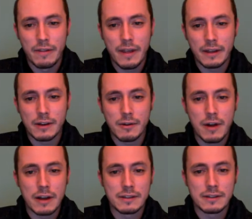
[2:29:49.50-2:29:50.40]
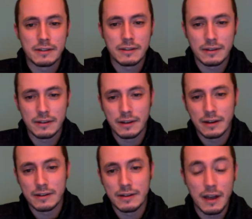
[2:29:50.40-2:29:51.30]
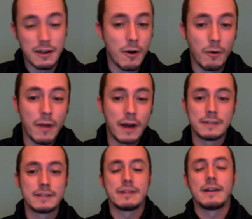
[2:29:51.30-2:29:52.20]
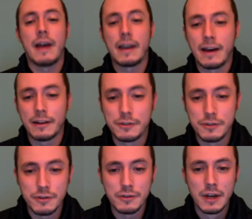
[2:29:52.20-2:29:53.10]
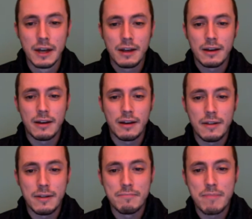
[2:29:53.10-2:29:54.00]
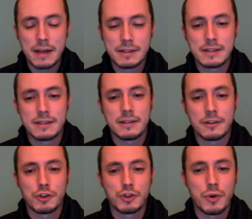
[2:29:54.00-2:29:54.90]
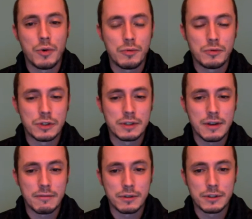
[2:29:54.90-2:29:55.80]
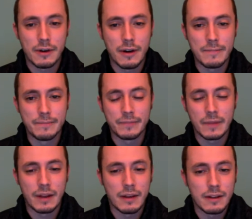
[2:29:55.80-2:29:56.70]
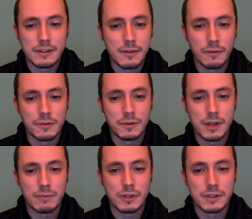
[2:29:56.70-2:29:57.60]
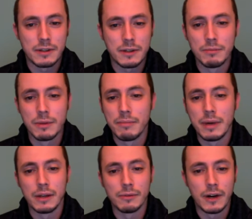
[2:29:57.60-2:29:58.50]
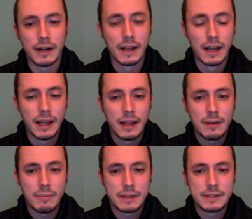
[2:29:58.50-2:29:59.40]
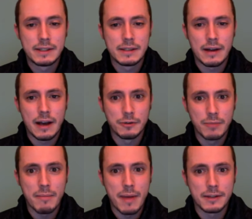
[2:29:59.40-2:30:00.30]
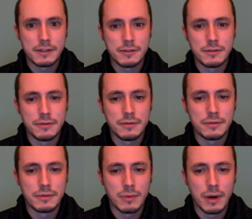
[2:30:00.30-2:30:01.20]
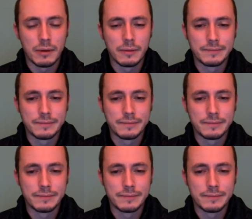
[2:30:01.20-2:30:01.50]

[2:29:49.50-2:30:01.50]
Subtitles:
that great. I know that I can't do the best show just every time. It's obvious I'm just a human being, right? But I do my best to, well,